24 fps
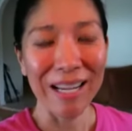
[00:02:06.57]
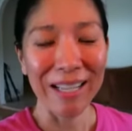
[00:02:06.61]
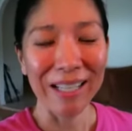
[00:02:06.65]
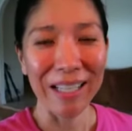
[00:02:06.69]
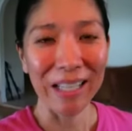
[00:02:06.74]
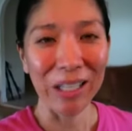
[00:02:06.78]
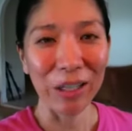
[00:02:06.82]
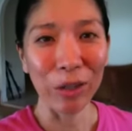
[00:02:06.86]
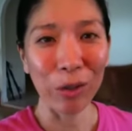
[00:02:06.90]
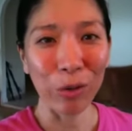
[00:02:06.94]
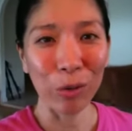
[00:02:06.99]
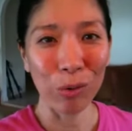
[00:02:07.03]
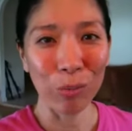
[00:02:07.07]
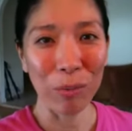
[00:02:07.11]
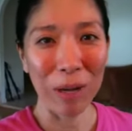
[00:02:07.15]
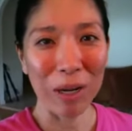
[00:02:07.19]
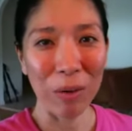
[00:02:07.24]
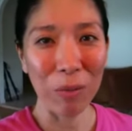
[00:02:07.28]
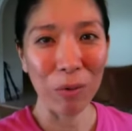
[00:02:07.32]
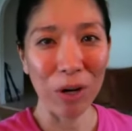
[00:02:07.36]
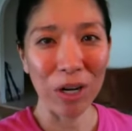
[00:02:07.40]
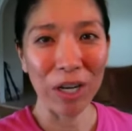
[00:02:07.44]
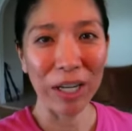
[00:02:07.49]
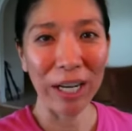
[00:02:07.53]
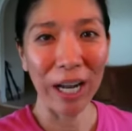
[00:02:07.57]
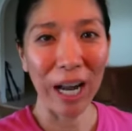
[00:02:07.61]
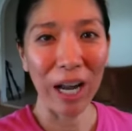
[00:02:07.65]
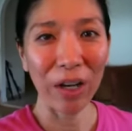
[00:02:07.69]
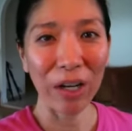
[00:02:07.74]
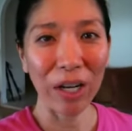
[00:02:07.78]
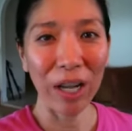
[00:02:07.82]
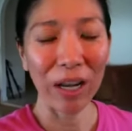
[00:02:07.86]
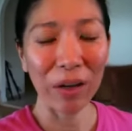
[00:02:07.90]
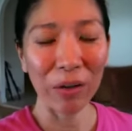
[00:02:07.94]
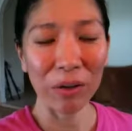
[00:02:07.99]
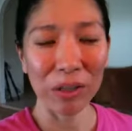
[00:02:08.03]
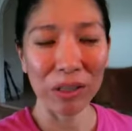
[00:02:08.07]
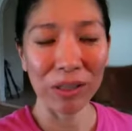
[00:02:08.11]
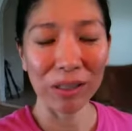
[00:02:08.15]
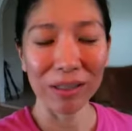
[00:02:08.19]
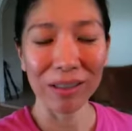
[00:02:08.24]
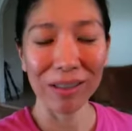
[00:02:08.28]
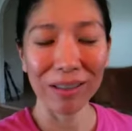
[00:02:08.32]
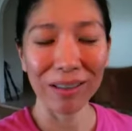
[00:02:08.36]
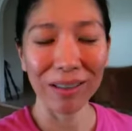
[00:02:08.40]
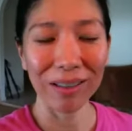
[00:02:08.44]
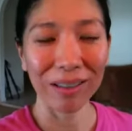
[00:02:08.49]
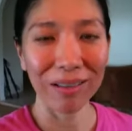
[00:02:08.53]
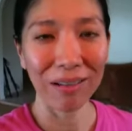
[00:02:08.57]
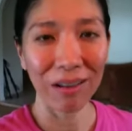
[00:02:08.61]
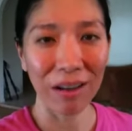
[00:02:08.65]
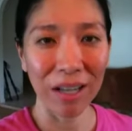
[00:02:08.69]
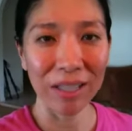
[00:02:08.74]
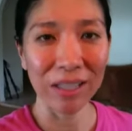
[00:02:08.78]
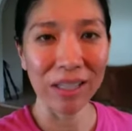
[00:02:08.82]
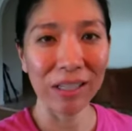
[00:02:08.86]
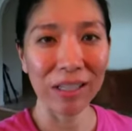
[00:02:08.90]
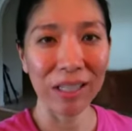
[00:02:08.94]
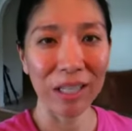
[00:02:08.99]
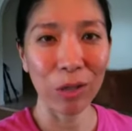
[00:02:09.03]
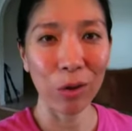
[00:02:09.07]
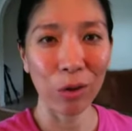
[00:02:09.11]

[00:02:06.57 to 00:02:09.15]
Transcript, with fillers: You know, through my workout, I was constantly